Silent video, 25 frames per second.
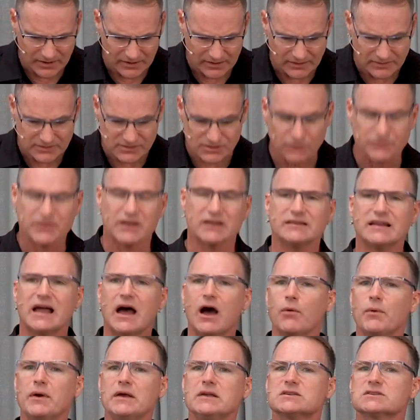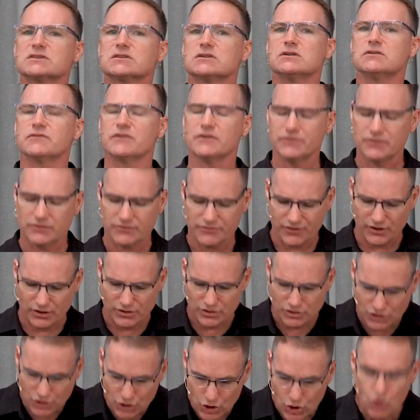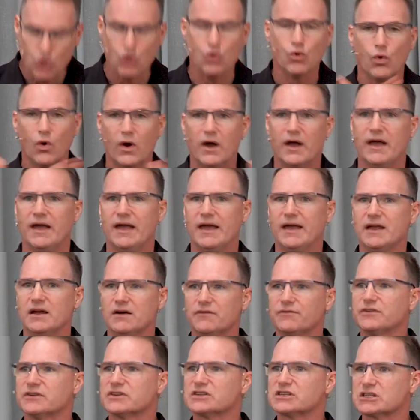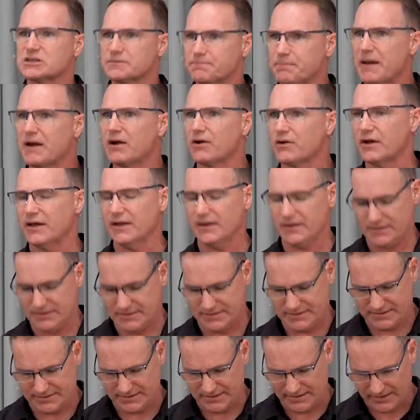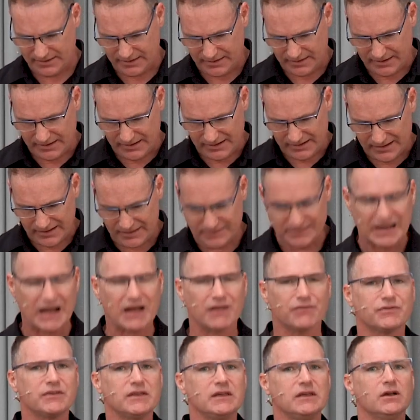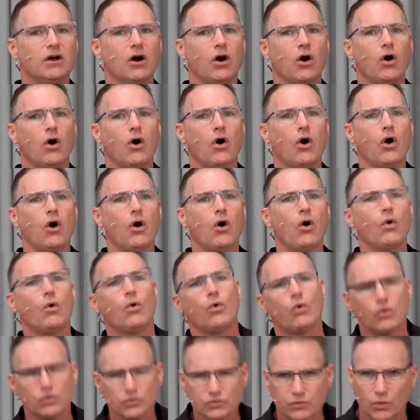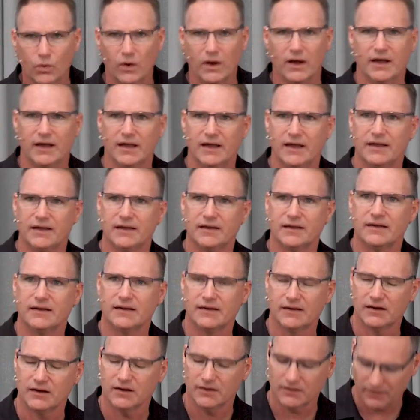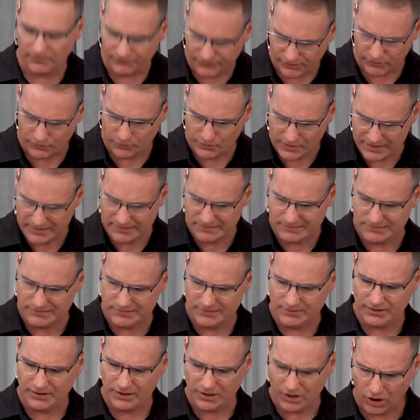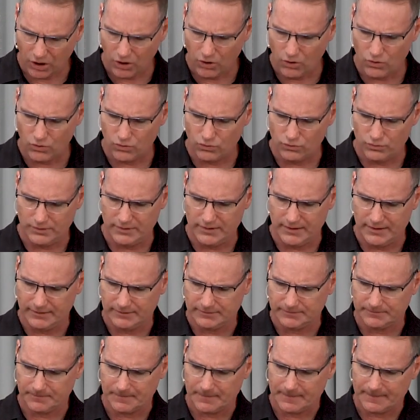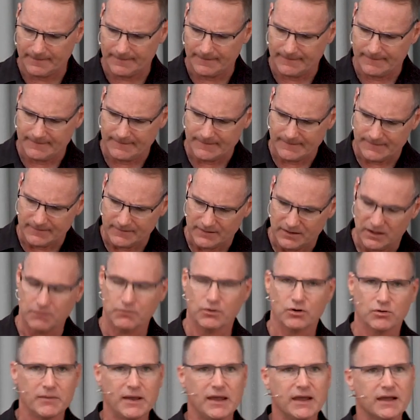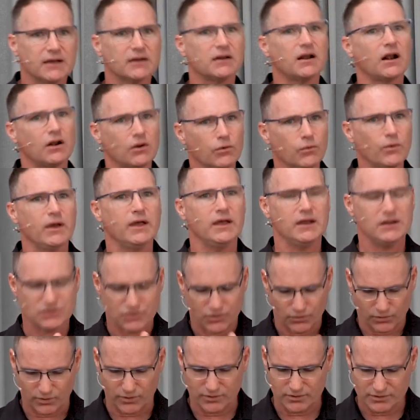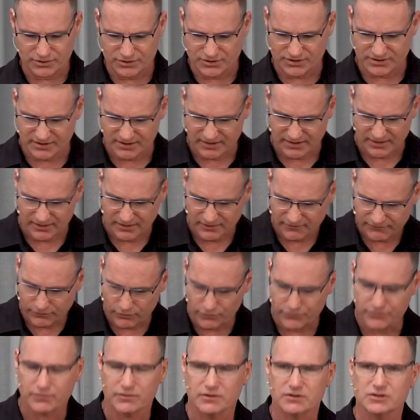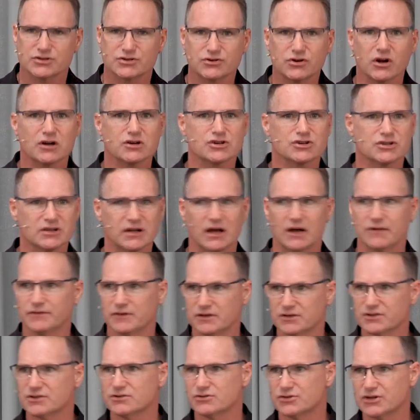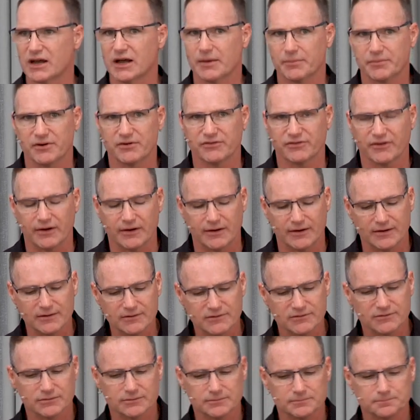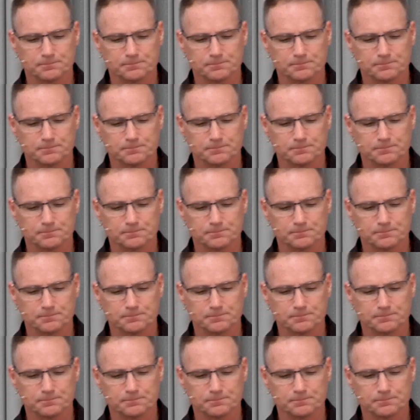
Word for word: so that now we serve in the new way of the Spirit and not the old way of the written code. And we're making our way towards further instruction on this in chapter 5.